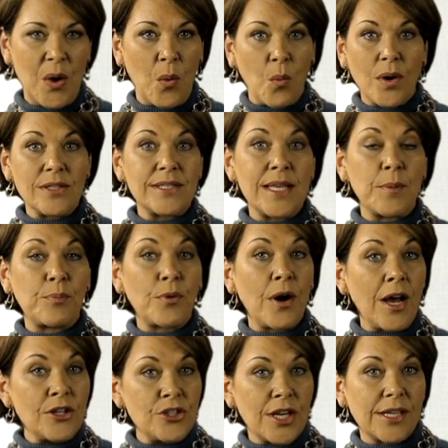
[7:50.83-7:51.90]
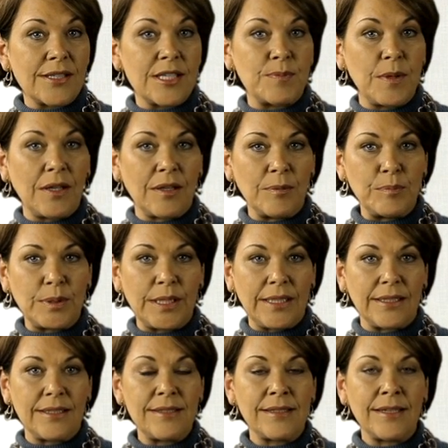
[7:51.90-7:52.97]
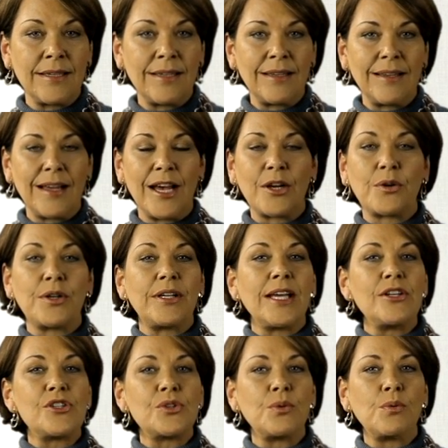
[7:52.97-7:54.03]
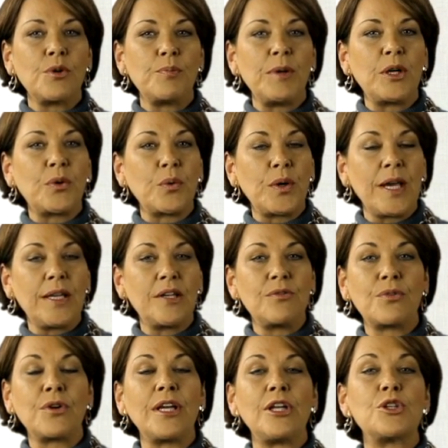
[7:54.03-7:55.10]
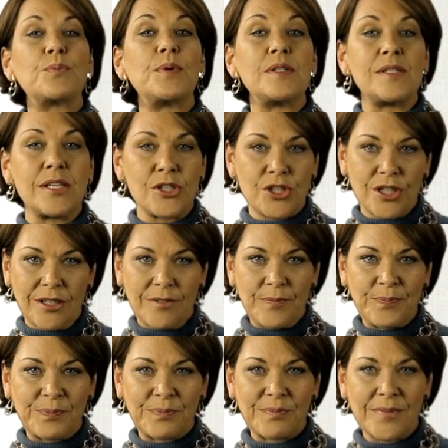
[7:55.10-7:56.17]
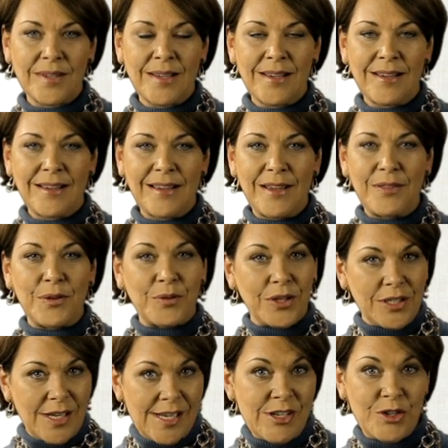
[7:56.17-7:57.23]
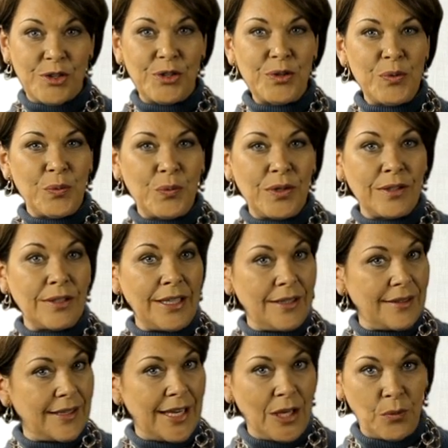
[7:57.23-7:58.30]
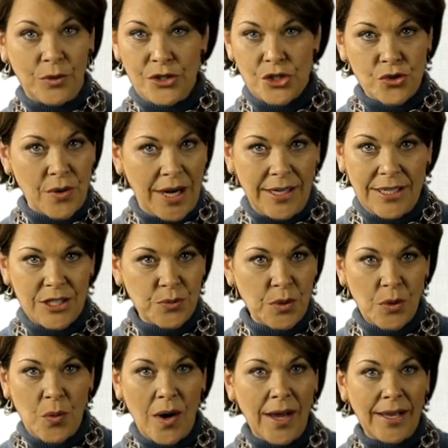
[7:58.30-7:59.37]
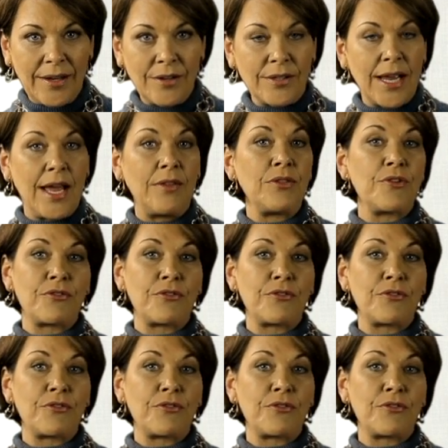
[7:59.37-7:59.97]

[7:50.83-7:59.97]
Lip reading: Once that project has been completed, a credential will be created for each position. The credential will indicate which training is required and